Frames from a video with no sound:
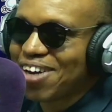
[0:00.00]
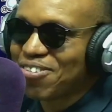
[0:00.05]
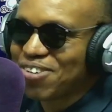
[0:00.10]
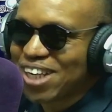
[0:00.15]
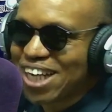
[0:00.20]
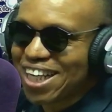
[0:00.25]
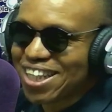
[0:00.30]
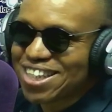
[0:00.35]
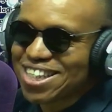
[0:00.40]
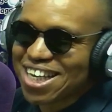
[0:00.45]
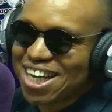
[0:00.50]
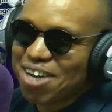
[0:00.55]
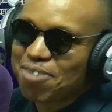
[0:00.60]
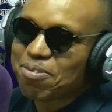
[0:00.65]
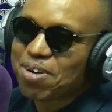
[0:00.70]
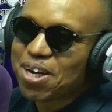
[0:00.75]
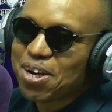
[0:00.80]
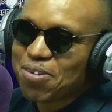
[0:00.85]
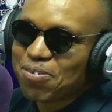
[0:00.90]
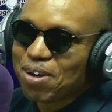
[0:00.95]
with that term,
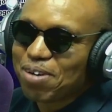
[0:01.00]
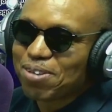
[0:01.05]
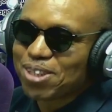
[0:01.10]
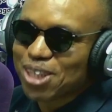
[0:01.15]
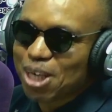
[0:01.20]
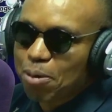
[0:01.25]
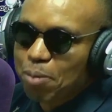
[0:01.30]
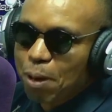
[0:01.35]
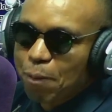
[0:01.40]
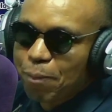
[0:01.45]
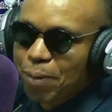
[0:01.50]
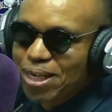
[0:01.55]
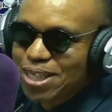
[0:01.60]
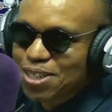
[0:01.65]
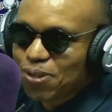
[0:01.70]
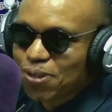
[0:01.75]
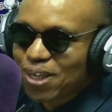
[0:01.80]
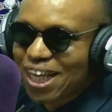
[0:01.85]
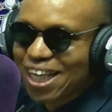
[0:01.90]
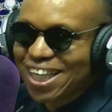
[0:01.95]
when we talk about pests,
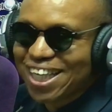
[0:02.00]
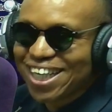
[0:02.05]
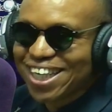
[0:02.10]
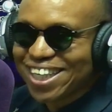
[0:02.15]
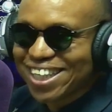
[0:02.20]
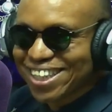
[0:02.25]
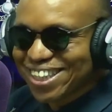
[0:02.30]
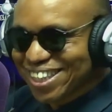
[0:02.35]
what are they?